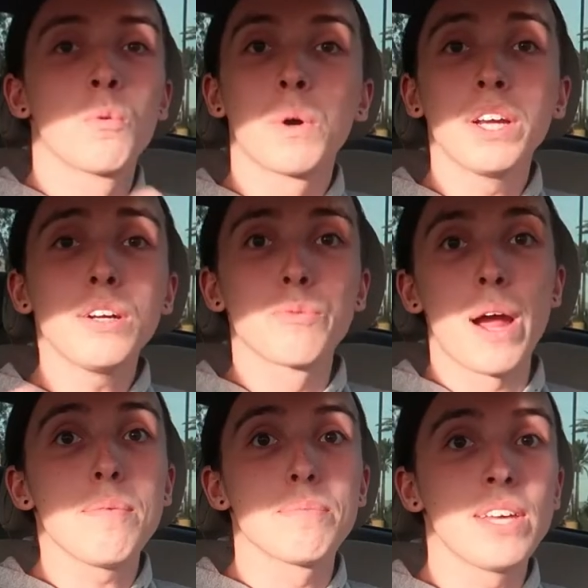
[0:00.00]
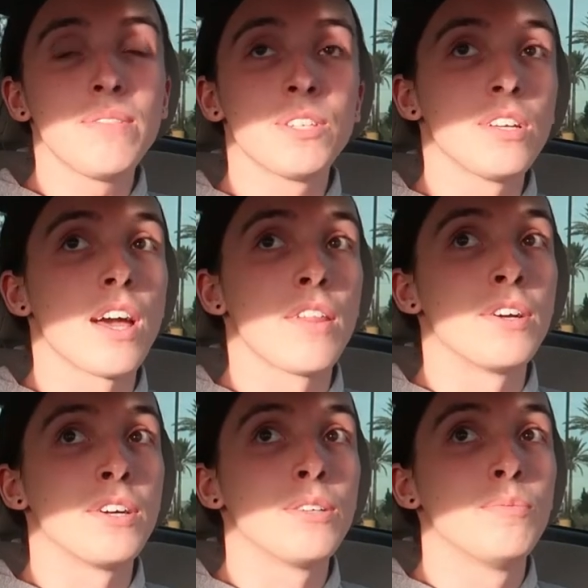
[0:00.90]
we're gonna wrap gifts
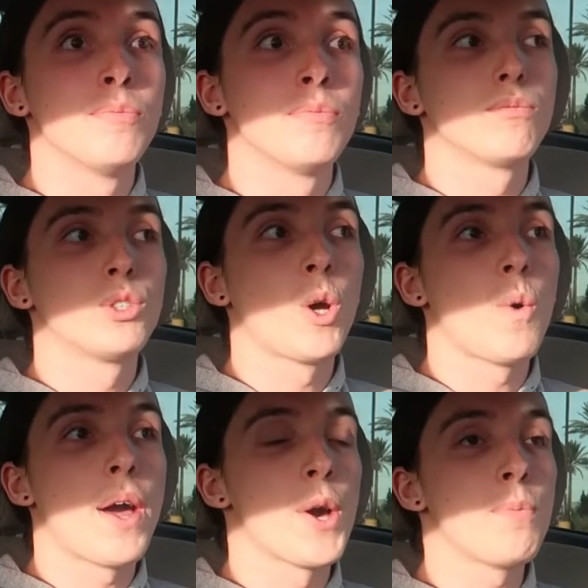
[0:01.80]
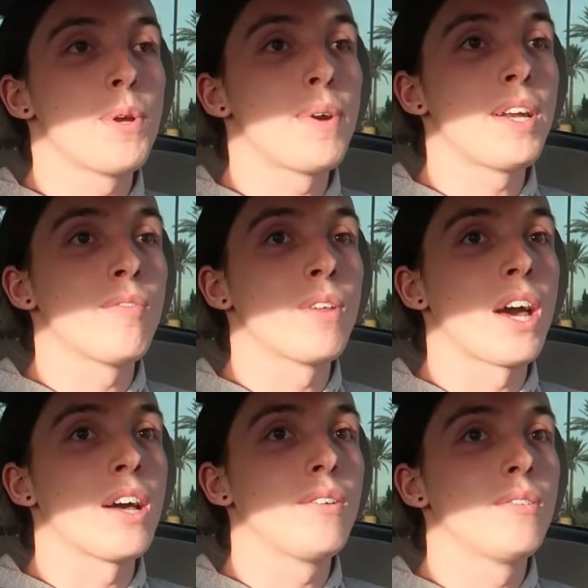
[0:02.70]
together. So I hope you're ready for
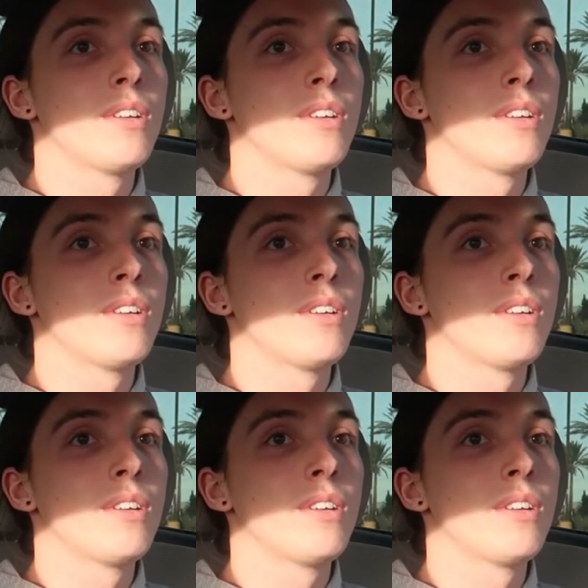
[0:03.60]
that.